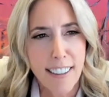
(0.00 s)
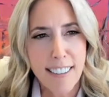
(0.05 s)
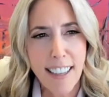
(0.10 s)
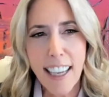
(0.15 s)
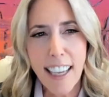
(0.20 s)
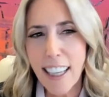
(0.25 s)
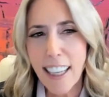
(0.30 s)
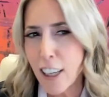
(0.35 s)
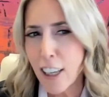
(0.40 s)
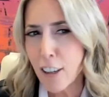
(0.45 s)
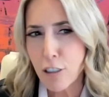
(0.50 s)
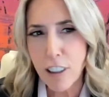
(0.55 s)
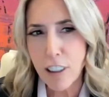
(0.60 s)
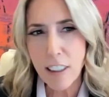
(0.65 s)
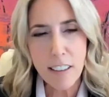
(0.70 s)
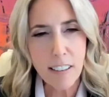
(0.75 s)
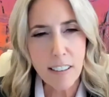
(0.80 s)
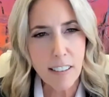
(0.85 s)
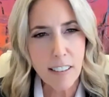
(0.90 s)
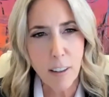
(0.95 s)
taking
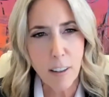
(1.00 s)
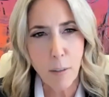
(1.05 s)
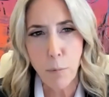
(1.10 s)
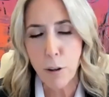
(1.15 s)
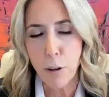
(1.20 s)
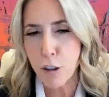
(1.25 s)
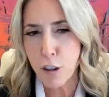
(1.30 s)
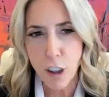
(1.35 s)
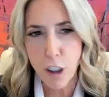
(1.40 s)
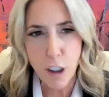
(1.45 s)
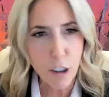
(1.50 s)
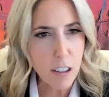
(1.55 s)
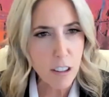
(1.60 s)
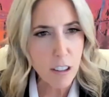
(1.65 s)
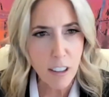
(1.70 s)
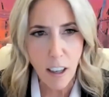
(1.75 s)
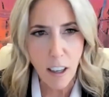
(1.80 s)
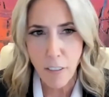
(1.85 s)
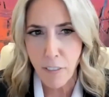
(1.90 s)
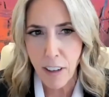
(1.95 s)
risks and pushing
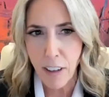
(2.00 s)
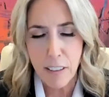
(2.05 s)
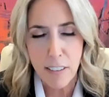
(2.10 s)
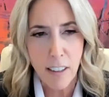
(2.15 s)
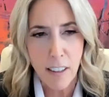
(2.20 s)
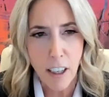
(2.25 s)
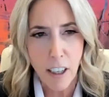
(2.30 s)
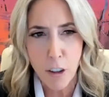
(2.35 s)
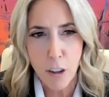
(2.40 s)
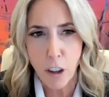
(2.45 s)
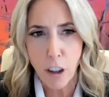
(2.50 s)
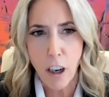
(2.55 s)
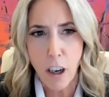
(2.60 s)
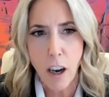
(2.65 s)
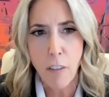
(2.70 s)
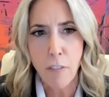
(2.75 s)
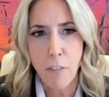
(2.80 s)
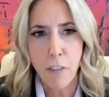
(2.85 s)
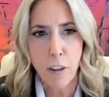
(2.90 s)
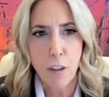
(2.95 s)
yourself outside your
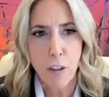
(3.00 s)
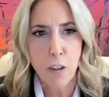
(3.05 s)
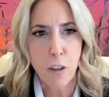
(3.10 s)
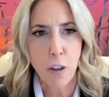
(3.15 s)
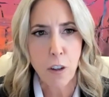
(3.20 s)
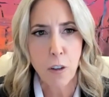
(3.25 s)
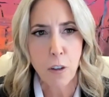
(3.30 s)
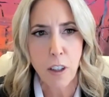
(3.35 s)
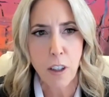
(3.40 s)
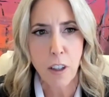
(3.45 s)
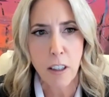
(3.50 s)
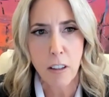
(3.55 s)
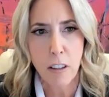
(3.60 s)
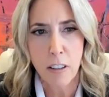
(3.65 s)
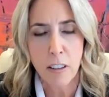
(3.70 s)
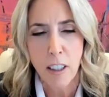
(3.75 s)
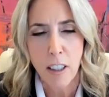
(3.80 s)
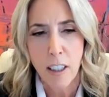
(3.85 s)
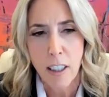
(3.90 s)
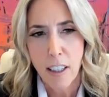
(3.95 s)
comfort zone
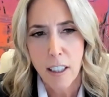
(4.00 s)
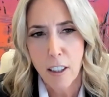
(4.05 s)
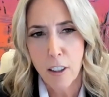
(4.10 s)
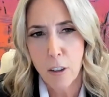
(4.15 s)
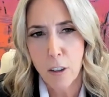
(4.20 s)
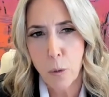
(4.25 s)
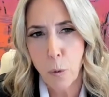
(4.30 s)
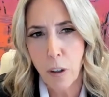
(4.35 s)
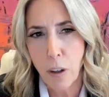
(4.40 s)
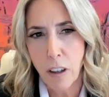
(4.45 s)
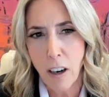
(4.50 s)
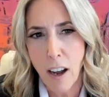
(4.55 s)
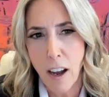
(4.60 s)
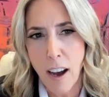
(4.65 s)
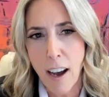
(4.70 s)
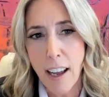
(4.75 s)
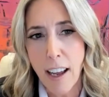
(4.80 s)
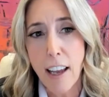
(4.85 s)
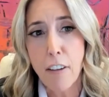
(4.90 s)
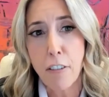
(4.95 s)
is is where
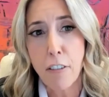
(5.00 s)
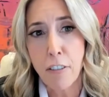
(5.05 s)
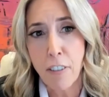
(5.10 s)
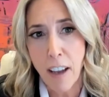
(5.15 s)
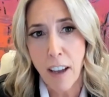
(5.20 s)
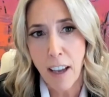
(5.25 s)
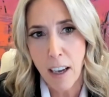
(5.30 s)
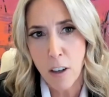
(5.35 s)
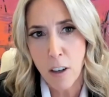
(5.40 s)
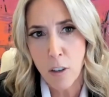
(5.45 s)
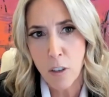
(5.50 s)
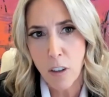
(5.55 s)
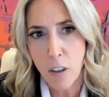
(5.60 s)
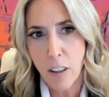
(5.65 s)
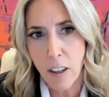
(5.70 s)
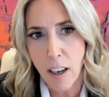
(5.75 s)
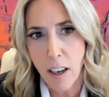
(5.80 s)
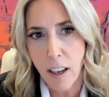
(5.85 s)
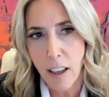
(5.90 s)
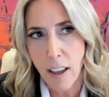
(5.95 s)
I have found
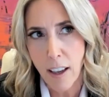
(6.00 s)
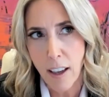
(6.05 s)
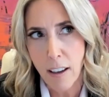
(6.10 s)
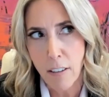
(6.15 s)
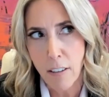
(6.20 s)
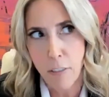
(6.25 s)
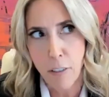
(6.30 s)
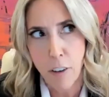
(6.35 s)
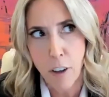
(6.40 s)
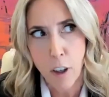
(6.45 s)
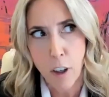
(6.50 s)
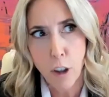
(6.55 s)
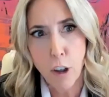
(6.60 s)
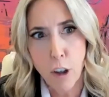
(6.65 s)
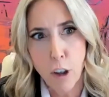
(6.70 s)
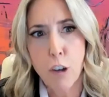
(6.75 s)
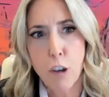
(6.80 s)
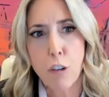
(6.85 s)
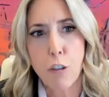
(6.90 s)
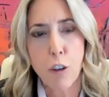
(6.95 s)
that I have
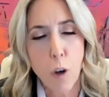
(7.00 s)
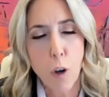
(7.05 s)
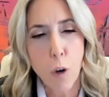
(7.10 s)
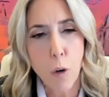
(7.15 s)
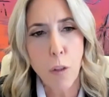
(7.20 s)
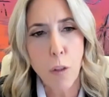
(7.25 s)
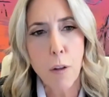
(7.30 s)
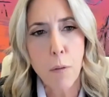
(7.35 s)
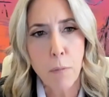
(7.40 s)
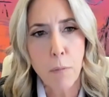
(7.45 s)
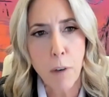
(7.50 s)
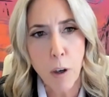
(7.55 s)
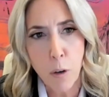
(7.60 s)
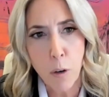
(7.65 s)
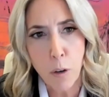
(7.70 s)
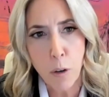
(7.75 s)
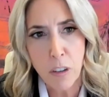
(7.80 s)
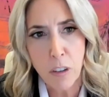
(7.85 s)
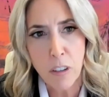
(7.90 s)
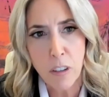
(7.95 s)
grown the
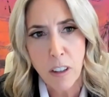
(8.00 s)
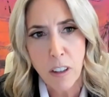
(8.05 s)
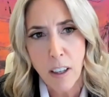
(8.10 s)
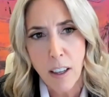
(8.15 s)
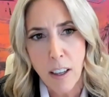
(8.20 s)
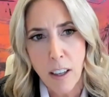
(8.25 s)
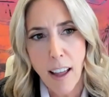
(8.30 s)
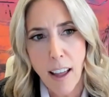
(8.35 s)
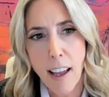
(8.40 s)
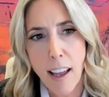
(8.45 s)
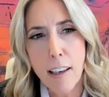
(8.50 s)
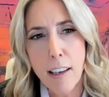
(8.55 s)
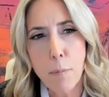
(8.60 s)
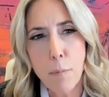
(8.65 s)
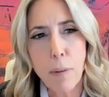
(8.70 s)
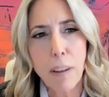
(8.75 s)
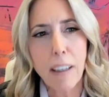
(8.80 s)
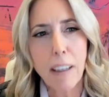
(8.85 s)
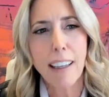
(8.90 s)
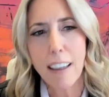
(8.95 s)
most
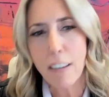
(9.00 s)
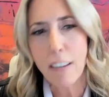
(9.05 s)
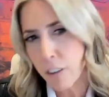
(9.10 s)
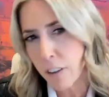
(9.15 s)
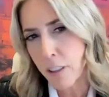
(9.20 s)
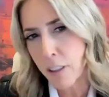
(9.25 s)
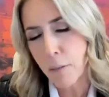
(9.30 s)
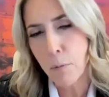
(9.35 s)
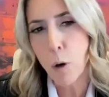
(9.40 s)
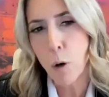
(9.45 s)
and been given the